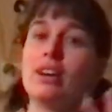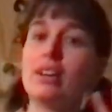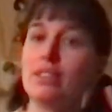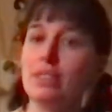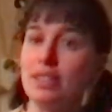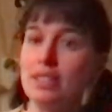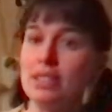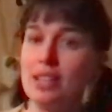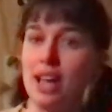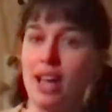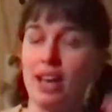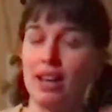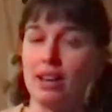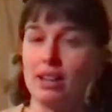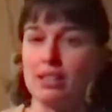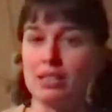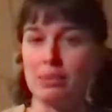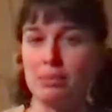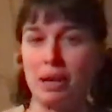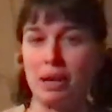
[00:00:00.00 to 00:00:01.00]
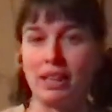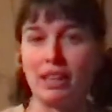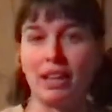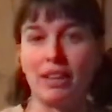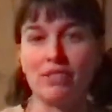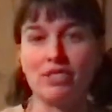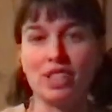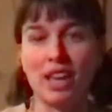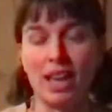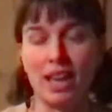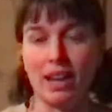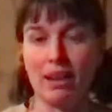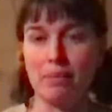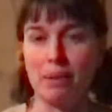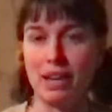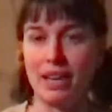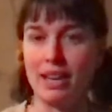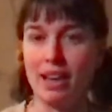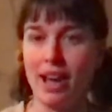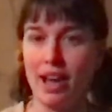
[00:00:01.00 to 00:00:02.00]
This hand, this is my left hand, my
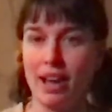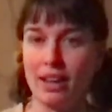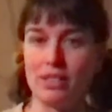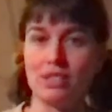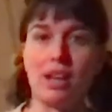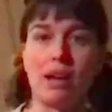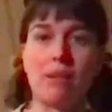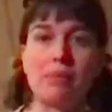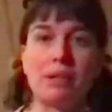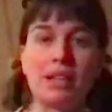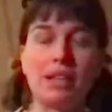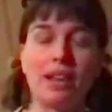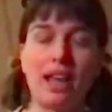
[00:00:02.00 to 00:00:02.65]
non-dominant